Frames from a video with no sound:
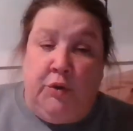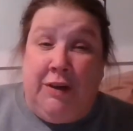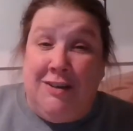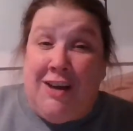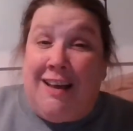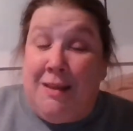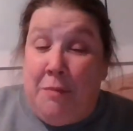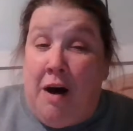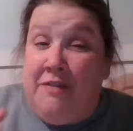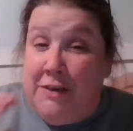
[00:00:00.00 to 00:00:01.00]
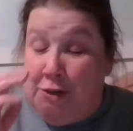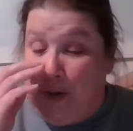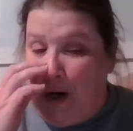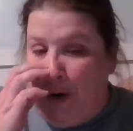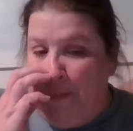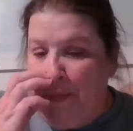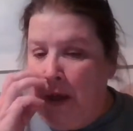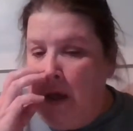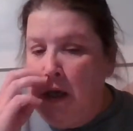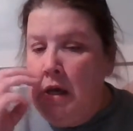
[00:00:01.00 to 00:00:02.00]
can check them off as you go.
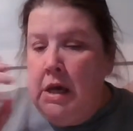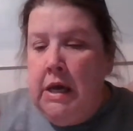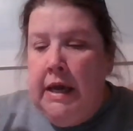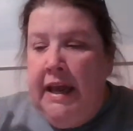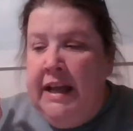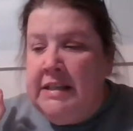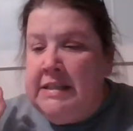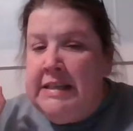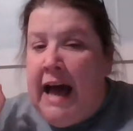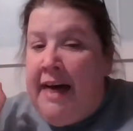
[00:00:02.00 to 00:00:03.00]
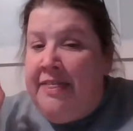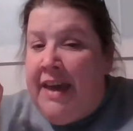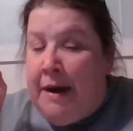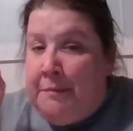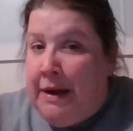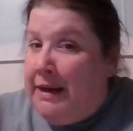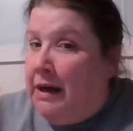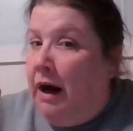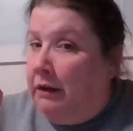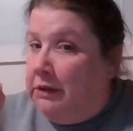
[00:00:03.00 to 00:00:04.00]
It's not that many
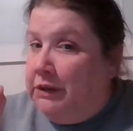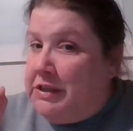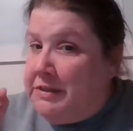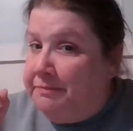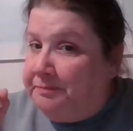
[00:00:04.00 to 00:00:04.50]
colors.